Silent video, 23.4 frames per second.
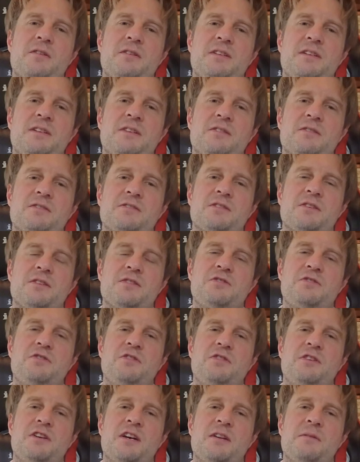deals.
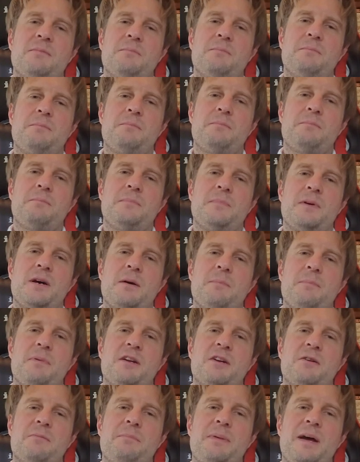So you get a
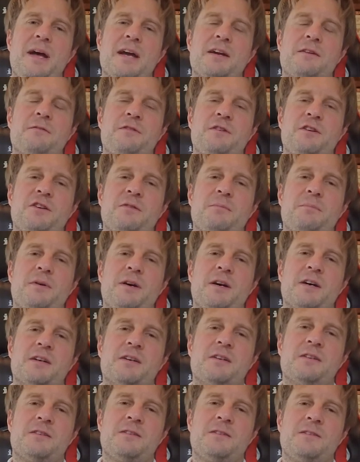better bang for your
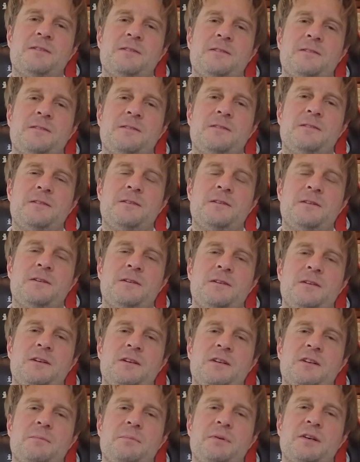buck.
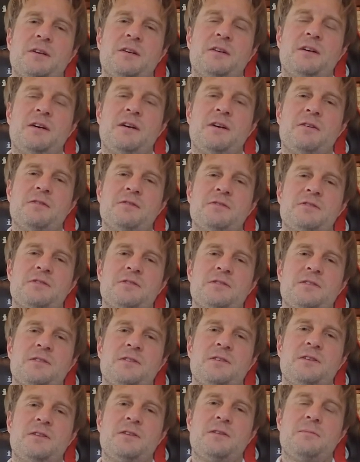You get a bigger house,
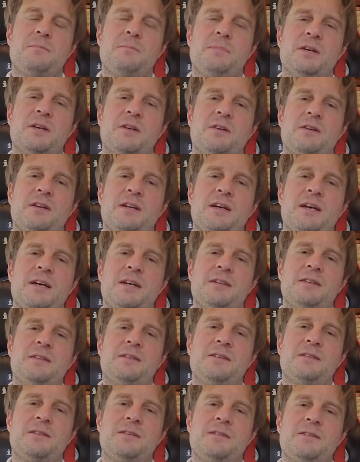bigger
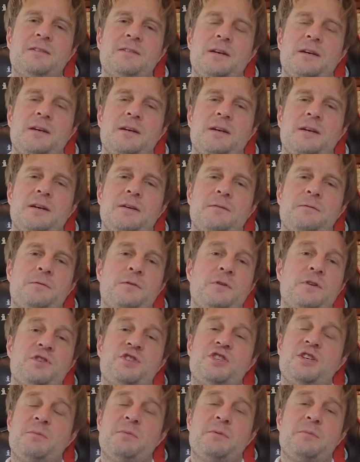land for a
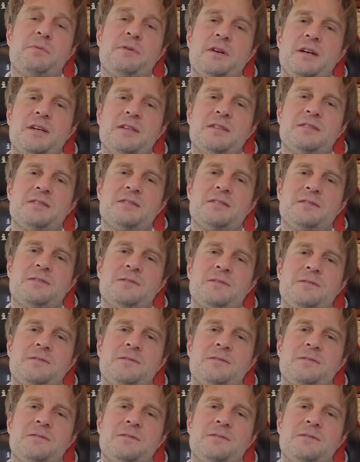cheaper price.